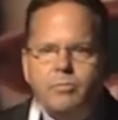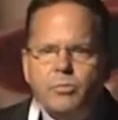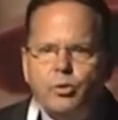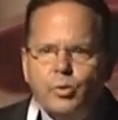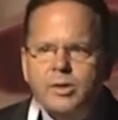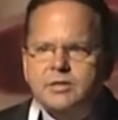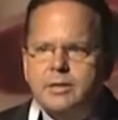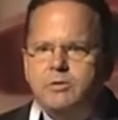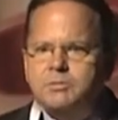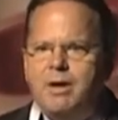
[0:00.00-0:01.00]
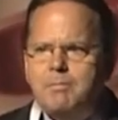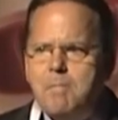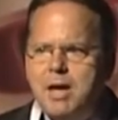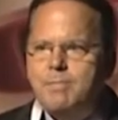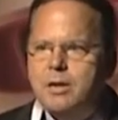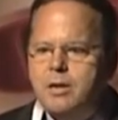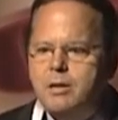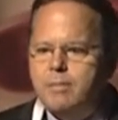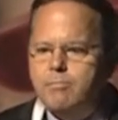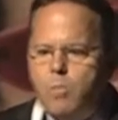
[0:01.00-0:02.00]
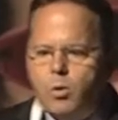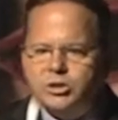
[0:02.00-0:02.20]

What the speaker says: the reason those may be more